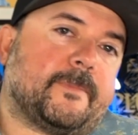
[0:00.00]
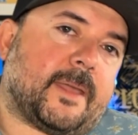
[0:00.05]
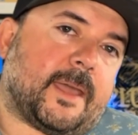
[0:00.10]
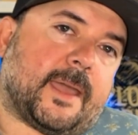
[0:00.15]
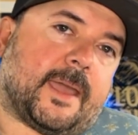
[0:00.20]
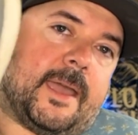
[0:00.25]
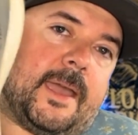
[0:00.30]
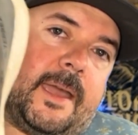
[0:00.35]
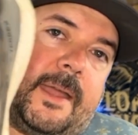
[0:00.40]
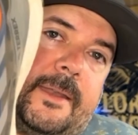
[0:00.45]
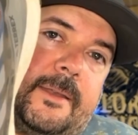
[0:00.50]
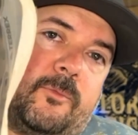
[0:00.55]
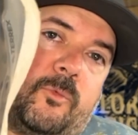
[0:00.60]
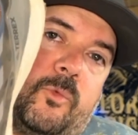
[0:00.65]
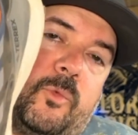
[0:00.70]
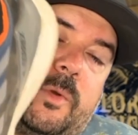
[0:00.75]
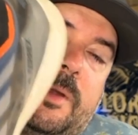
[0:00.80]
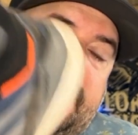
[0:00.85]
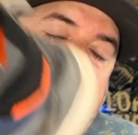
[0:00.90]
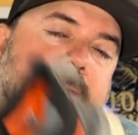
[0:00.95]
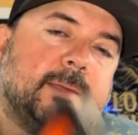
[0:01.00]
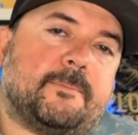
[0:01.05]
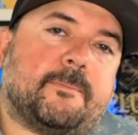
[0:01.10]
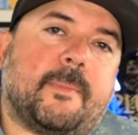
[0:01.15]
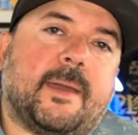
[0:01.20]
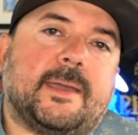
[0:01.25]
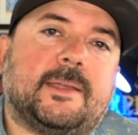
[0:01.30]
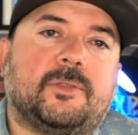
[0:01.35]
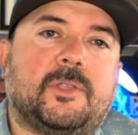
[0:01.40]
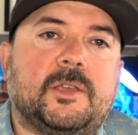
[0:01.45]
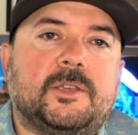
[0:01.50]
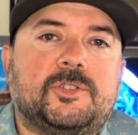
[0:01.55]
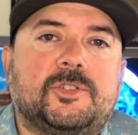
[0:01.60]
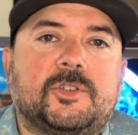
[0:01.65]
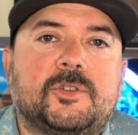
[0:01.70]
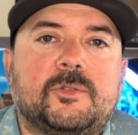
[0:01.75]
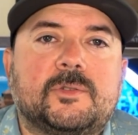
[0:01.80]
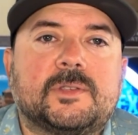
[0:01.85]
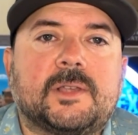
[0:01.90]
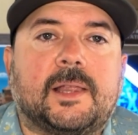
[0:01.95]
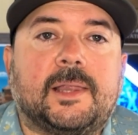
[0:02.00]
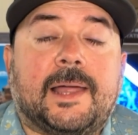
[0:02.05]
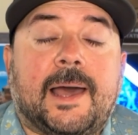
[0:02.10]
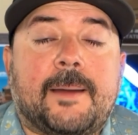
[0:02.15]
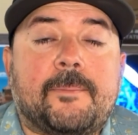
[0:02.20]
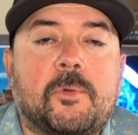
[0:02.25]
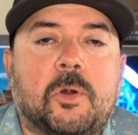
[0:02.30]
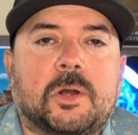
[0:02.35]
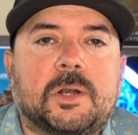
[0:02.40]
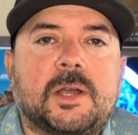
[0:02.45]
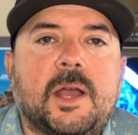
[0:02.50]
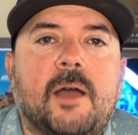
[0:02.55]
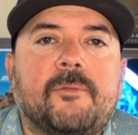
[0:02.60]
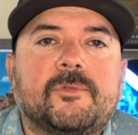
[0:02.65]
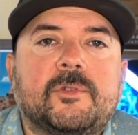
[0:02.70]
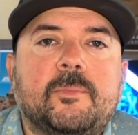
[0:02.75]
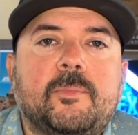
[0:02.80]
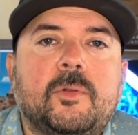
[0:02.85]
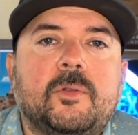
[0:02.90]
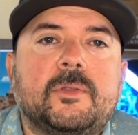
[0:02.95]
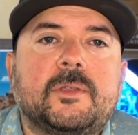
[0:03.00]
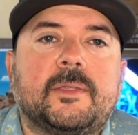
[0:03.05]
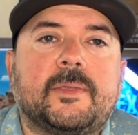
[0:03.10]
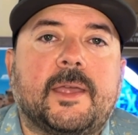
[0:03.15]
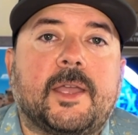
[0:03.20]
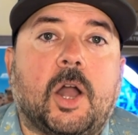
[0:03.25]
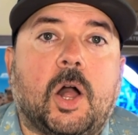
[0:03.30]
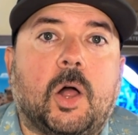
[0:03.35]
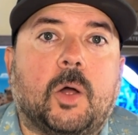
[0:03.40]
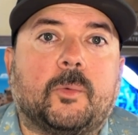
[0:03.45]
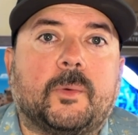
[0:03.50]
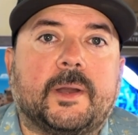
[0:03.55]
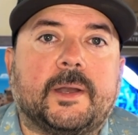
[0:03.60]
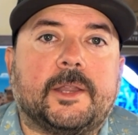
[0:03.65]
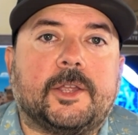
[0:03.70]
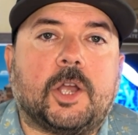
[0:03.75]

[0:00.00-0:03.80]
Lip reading: and really make these shoes a lot more comfortable than they already